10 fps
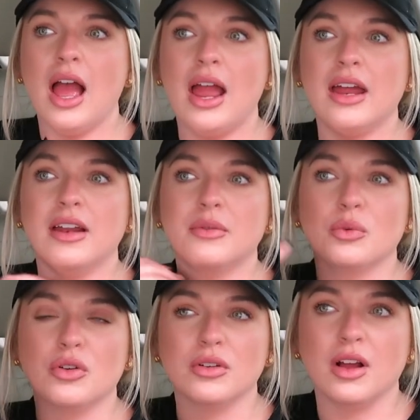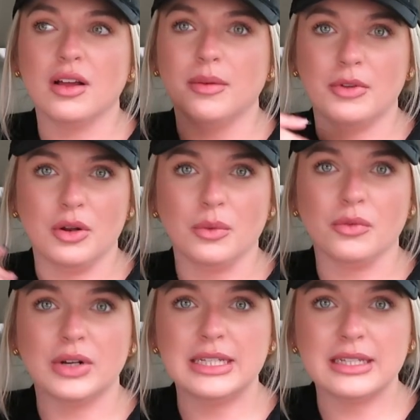and we're not, you know,
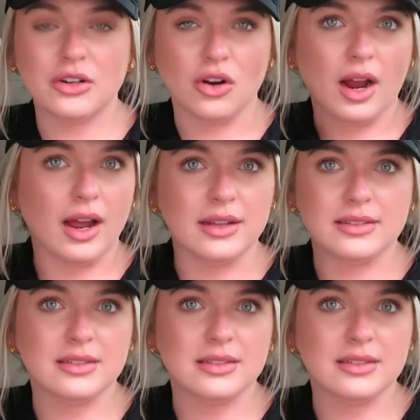we're recent grads,